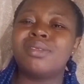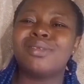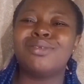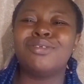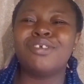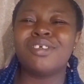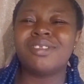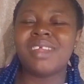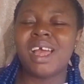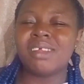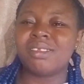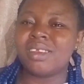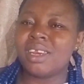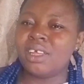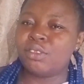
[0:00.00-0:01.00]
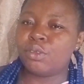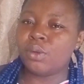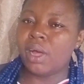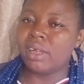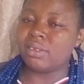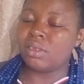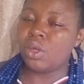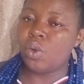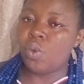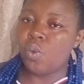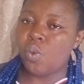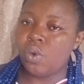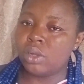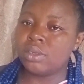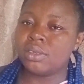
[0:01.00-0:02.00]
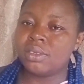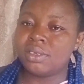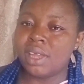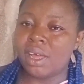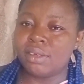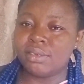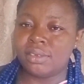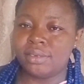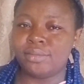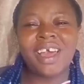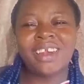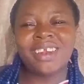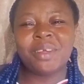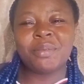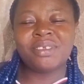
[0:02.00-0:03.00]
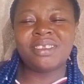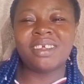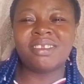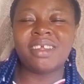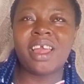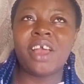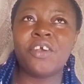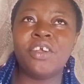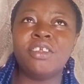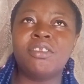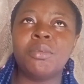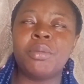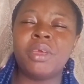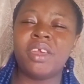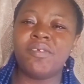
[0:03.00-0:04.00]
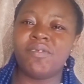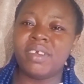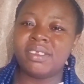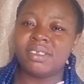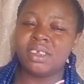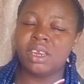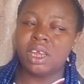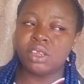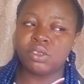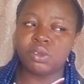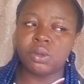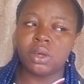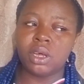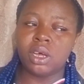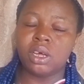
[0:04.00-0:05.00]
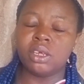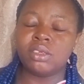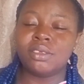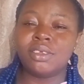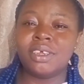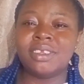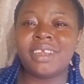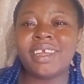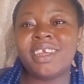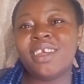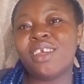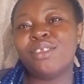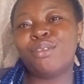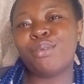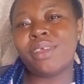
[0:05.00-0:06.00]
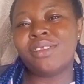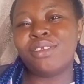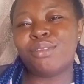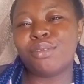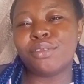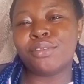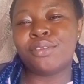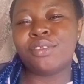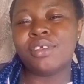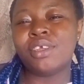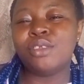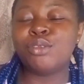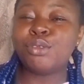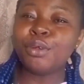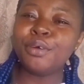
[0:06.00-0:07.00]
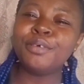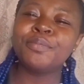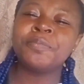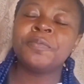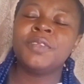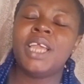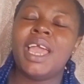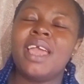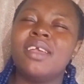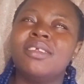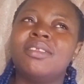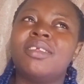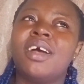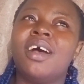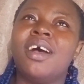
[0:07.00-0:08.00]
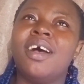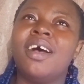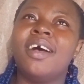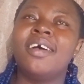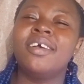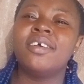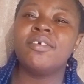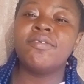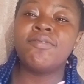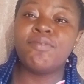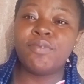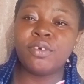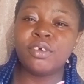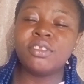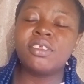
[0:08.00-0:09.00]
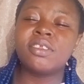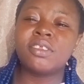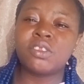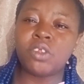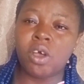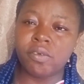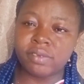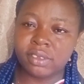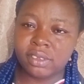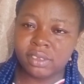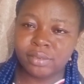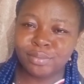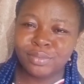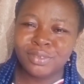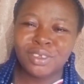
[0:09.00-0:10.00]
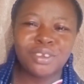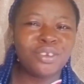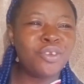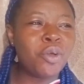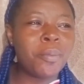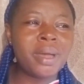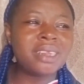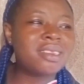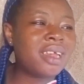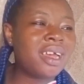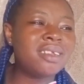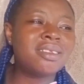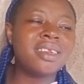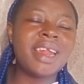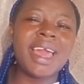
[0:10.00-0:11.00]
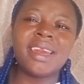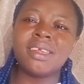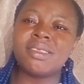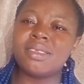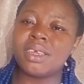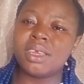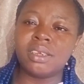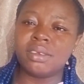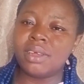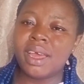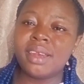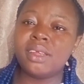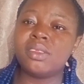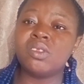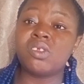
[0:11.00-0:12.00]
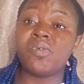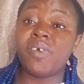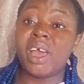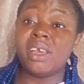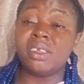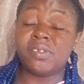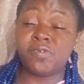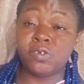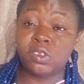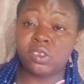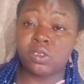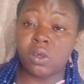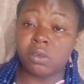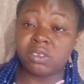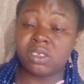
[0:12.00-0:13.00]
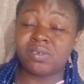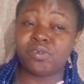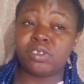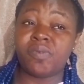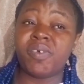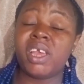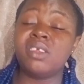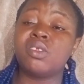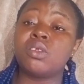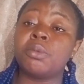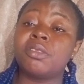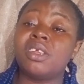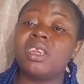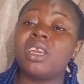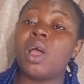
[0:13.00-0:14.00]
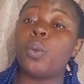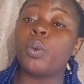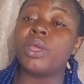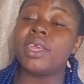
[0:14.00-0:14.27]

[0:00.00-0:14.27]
just as little as 1,000. Another business that you are going to be investing into in the year 2022 is foodstuffs. No matter, as in anything so far it's foodstuffs, so far it's something that we